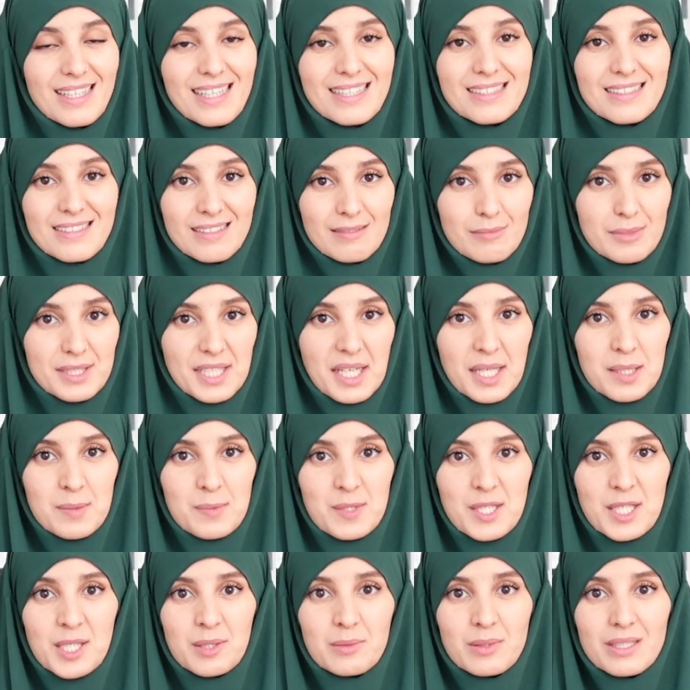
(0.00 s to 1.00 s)
and
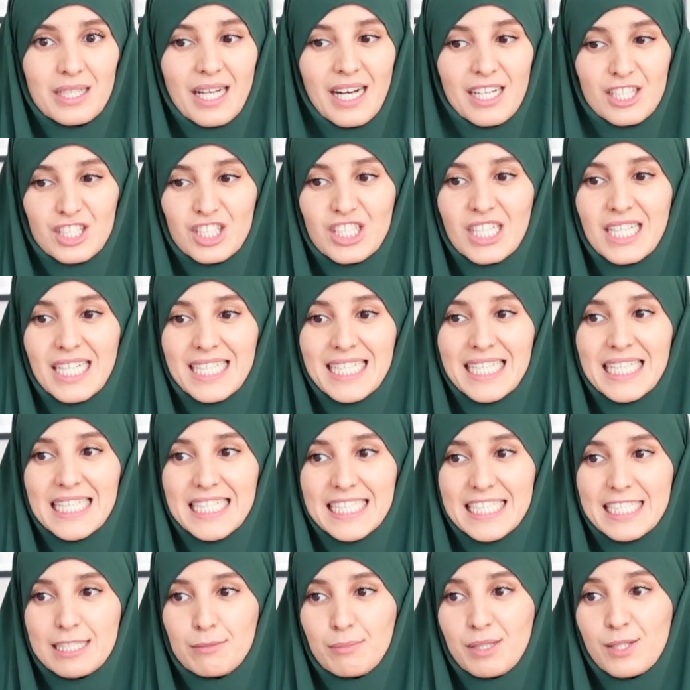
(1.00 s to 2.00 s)
sometimes it will actually
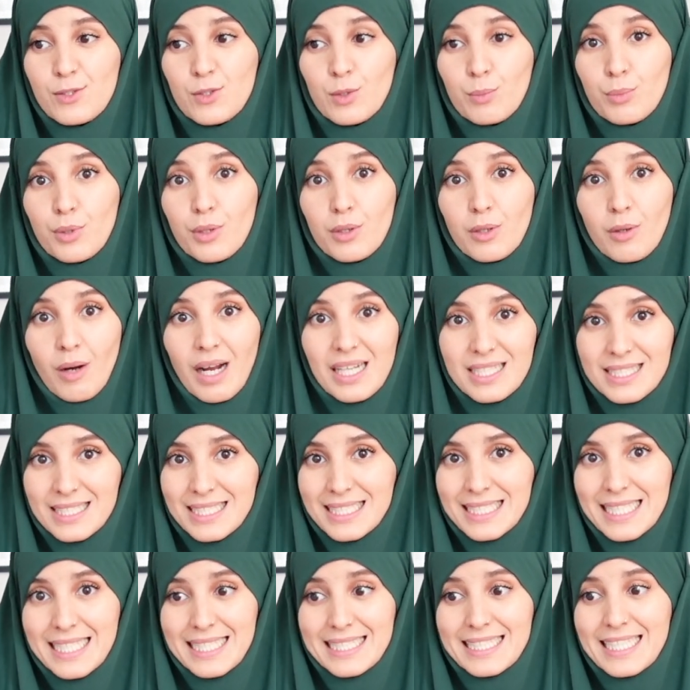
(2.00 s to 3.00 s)
lead me to
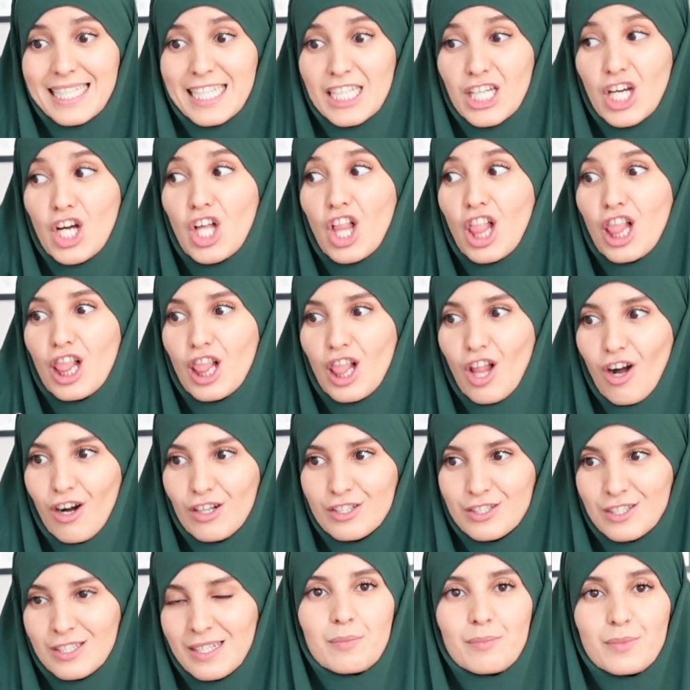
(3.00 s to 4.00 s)
procrastinating a lot